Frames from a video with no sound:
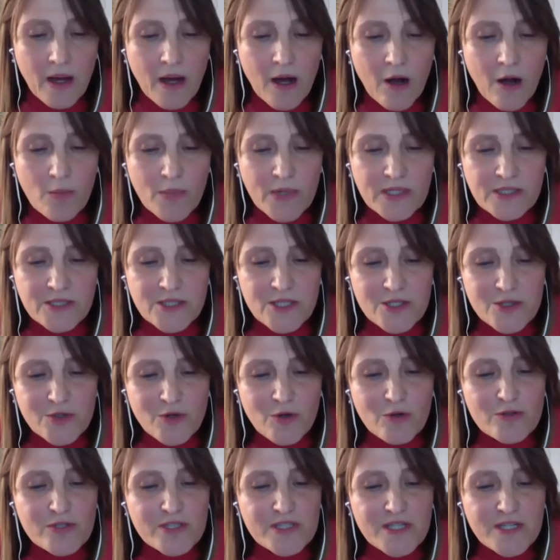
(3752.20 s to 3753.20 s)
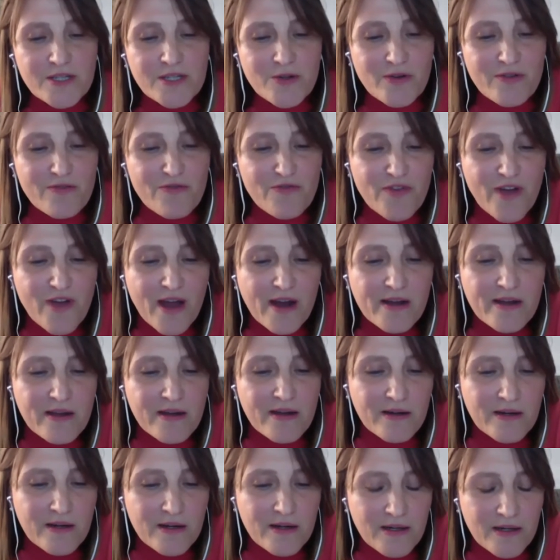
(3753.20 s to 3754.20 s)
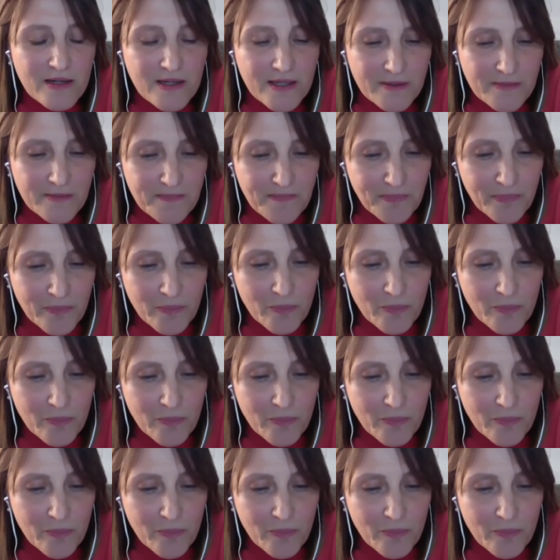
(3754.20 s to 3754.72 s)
How much is considered very early?